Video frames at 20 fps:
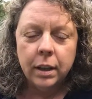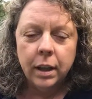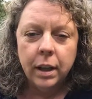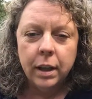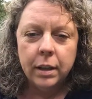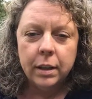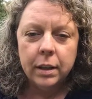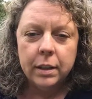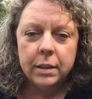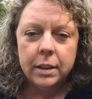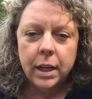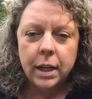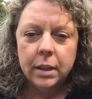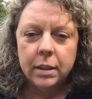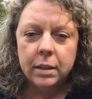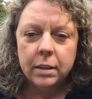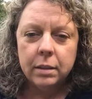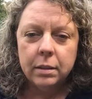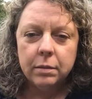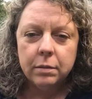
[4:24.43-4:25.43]
and it
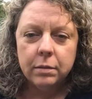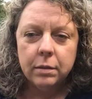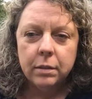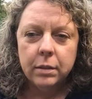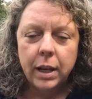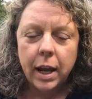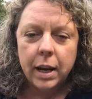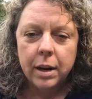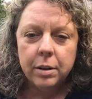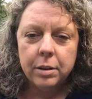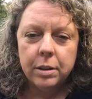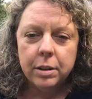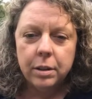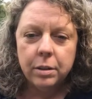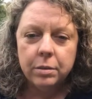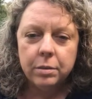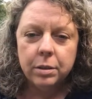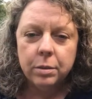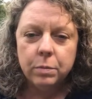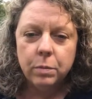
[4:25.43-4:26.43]
takes a day or
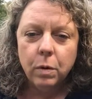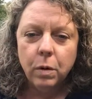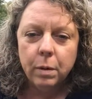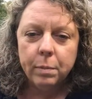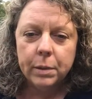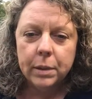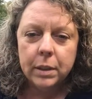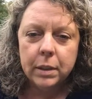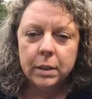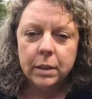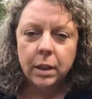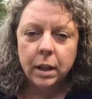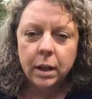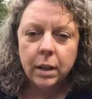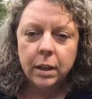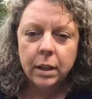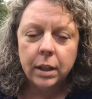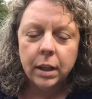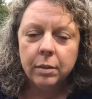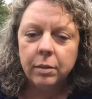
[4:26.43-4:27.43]
so to warm in the
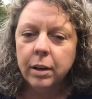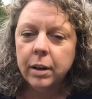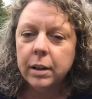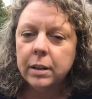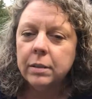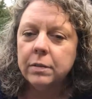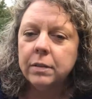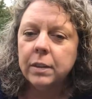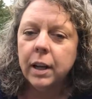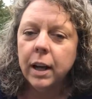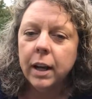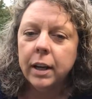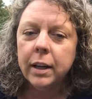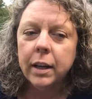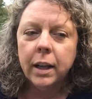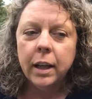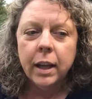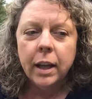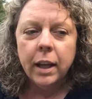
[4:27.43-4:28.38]
sun and get ready to fly.